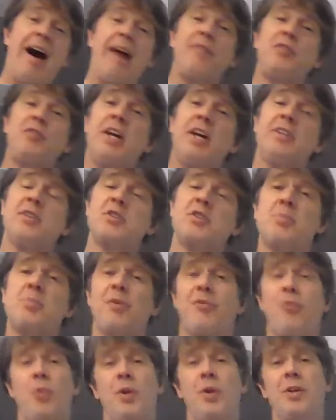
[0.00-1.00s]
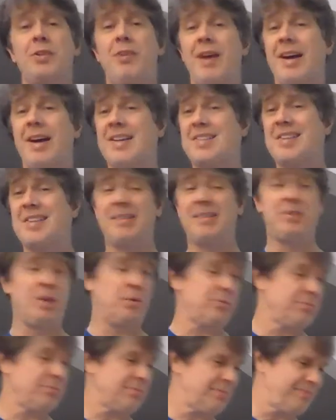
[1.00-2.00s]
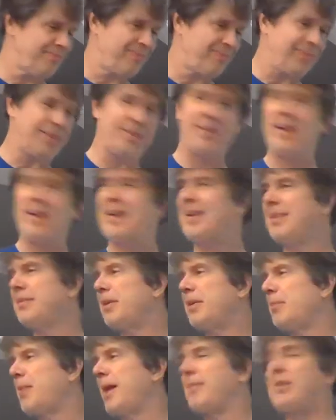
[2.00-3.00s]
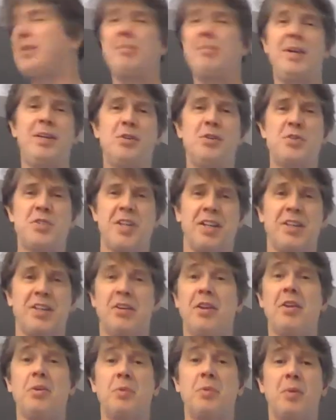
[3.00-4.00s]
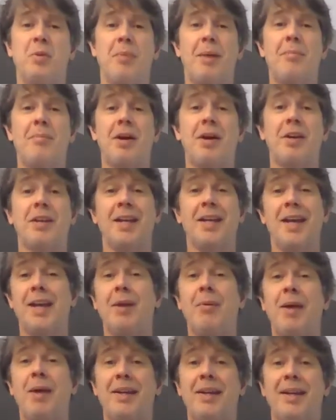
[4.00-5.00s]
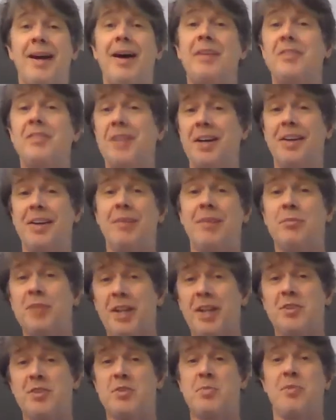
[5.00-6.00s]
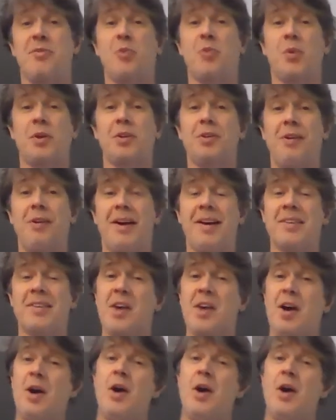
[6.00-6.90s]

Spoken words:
I've done this before in class. There might be a meter sticking in another room. I'm not going to get it right now. I'll tell you, I've done this before in class,